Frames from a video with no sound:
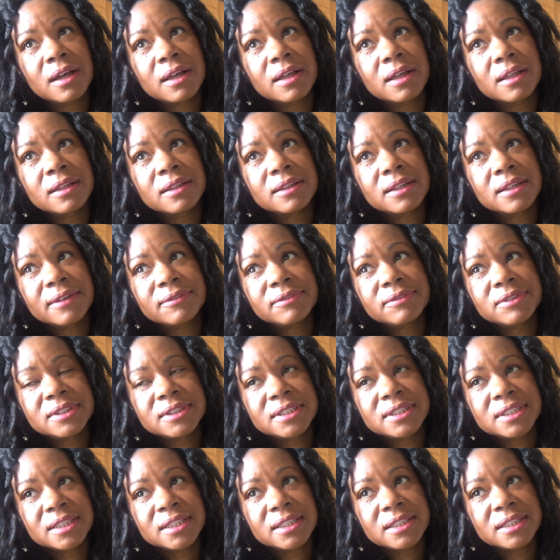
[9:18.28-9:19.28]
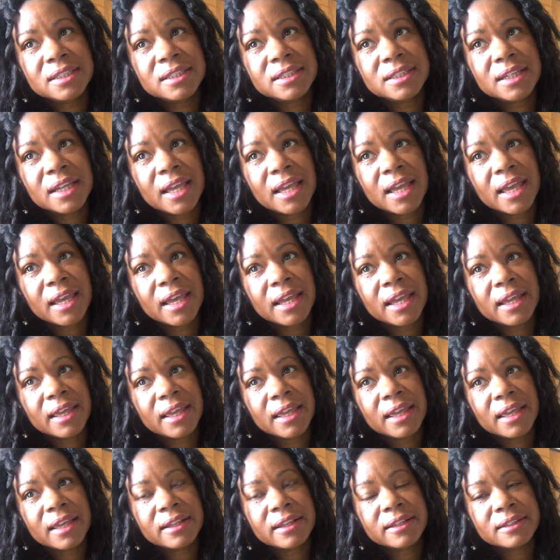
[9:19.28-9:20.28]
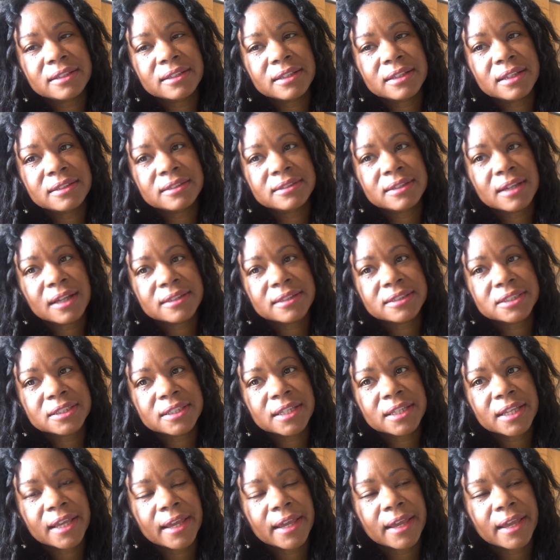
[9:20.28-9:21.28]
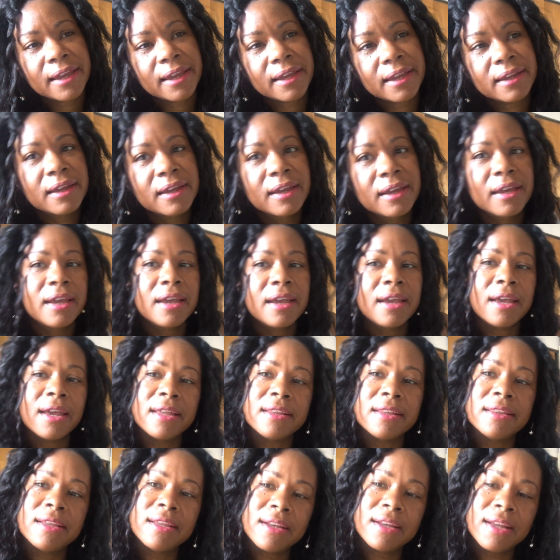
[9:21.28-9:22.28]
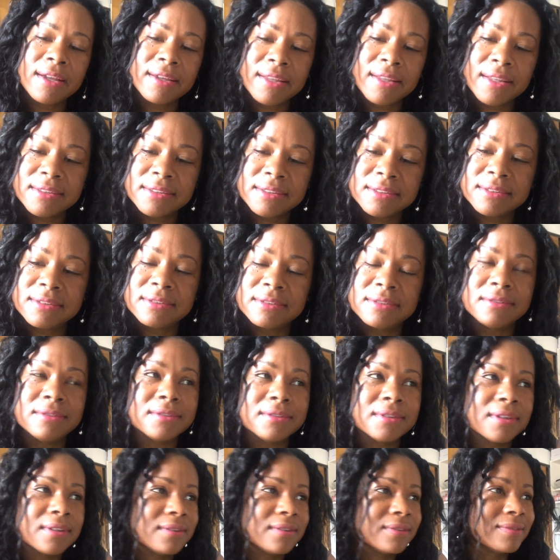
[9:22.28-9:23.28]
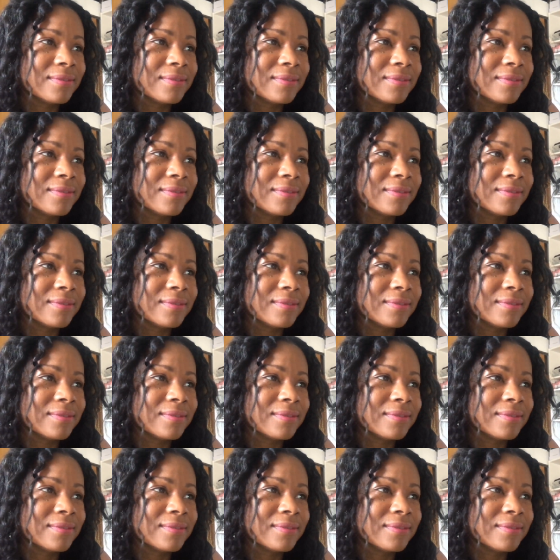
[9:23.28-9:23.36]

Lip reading: Lovey T and Tasha K, and then I guess I